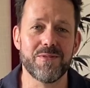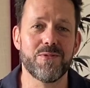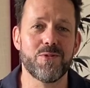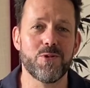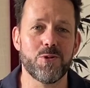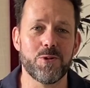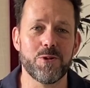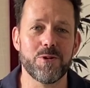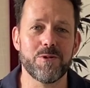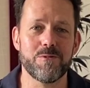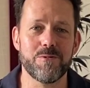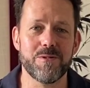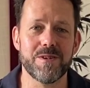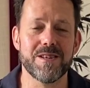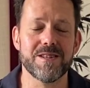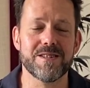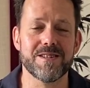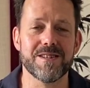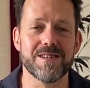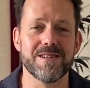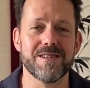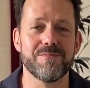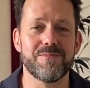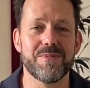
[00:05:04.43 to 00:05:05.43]
for a
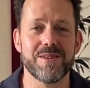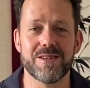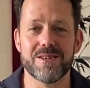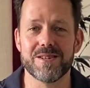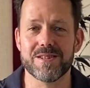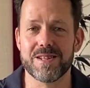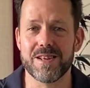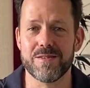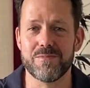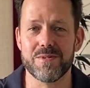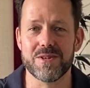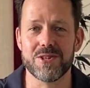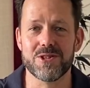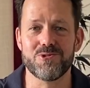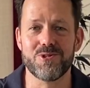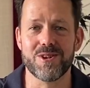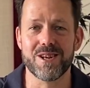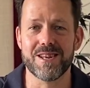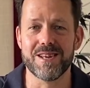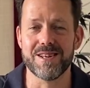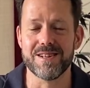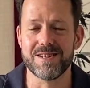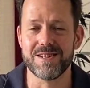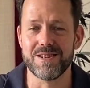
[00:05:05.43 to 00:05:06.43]
reason, because they've been
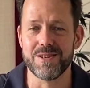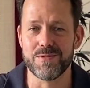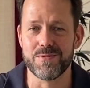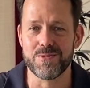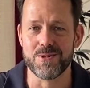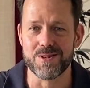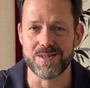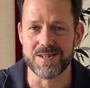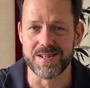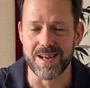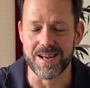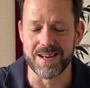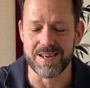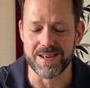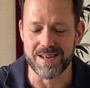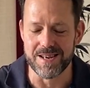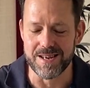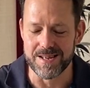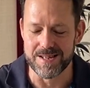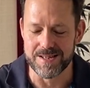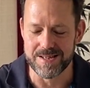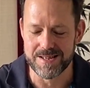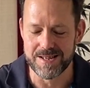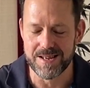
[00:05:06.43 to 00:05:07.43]
drinking tea for
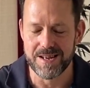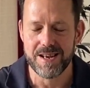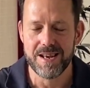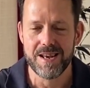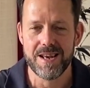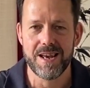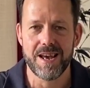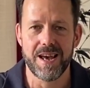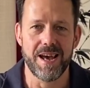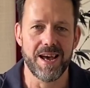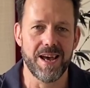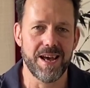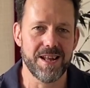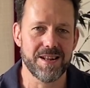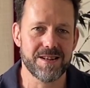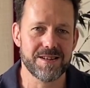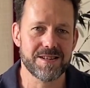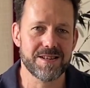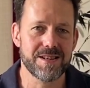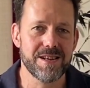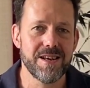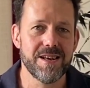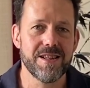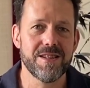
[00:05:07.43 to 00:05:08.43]
decades, and
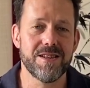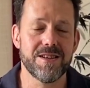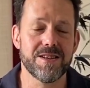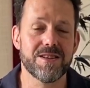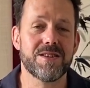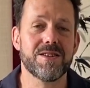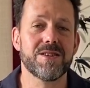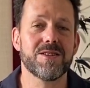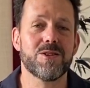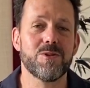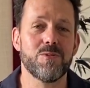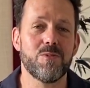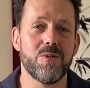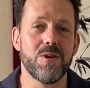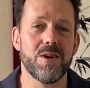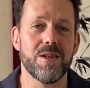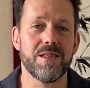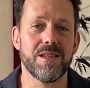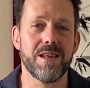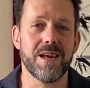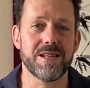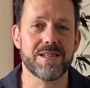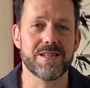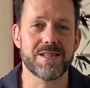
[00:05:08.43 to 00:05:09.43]
this is the
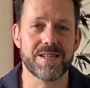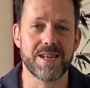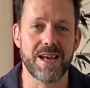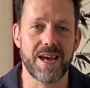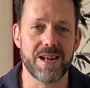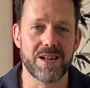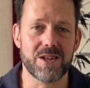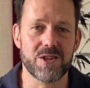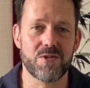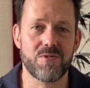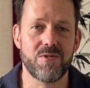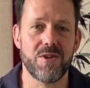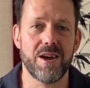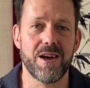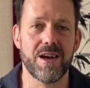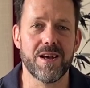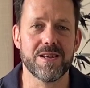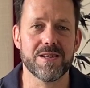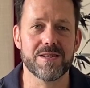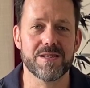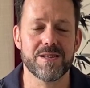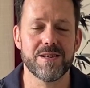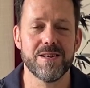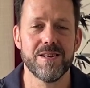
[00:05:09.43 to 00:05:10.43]
one that
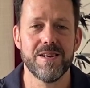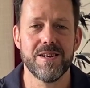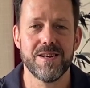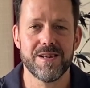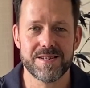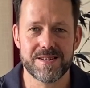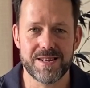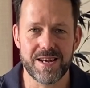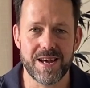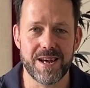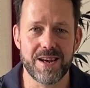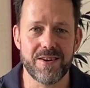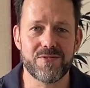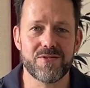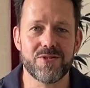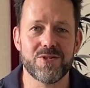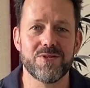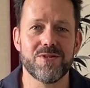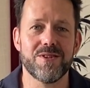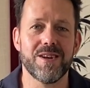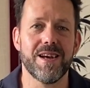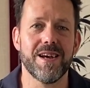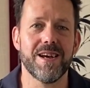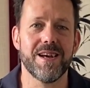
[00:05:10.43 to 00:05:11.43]
satisfies day after
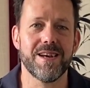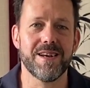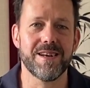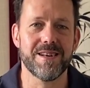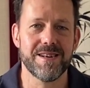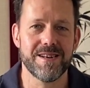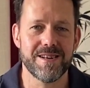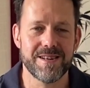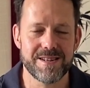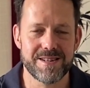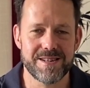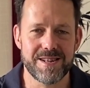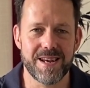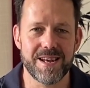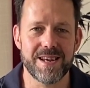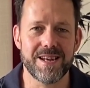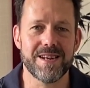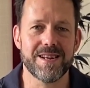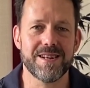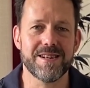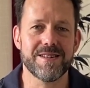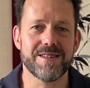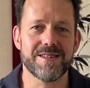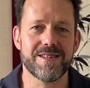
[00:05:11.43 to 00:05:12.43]
day,
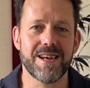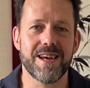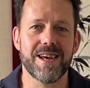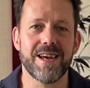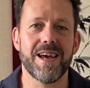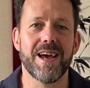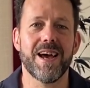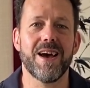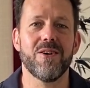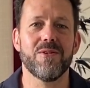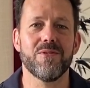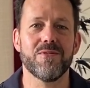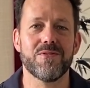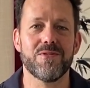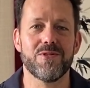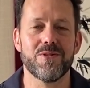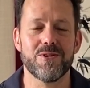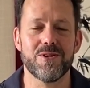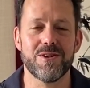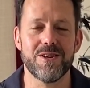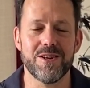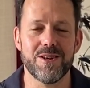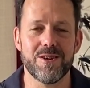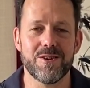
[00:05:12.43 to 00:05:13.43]
day in, day out, for
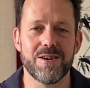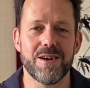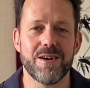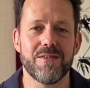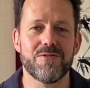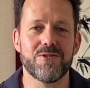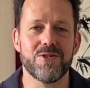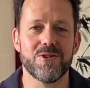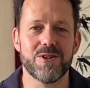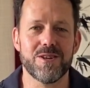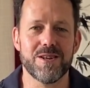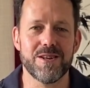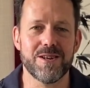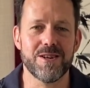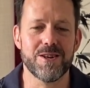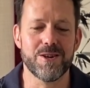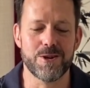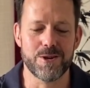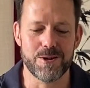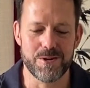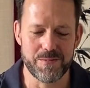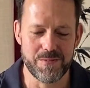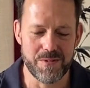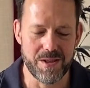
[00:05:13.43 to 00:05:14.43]
year after
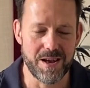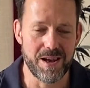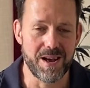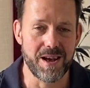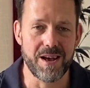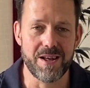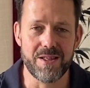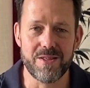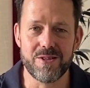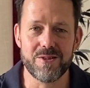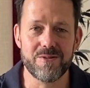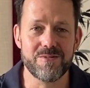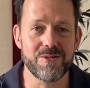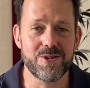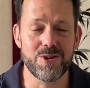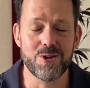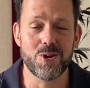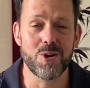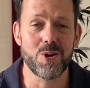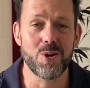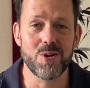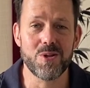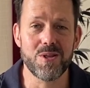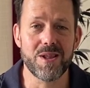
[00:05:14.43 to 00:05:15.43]
year, your
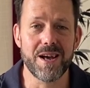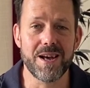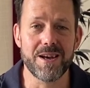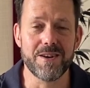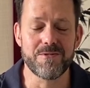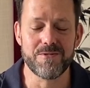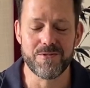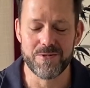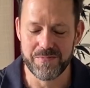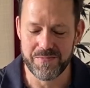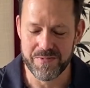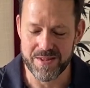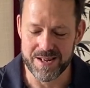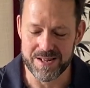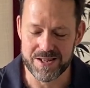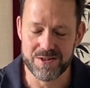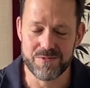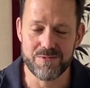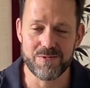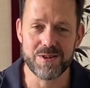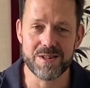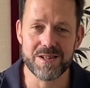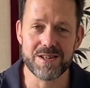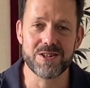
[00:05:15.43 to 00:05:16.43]
whole life.
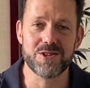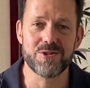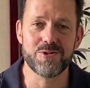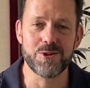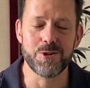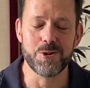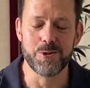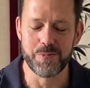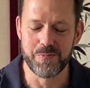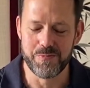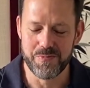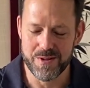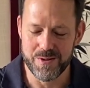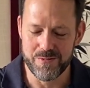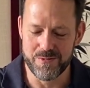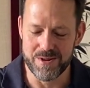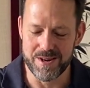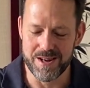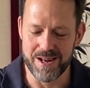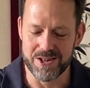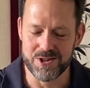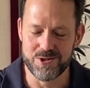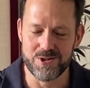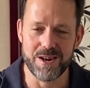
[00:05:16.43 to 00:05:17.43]
It's really true. We're
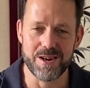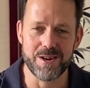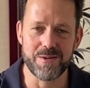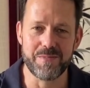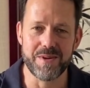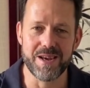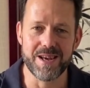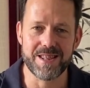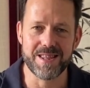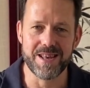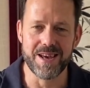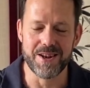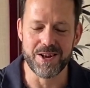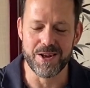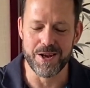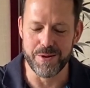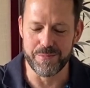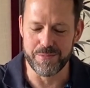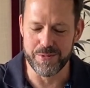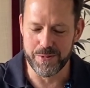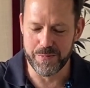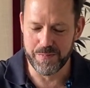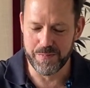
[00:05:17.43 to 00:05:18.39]
not trying to make that up.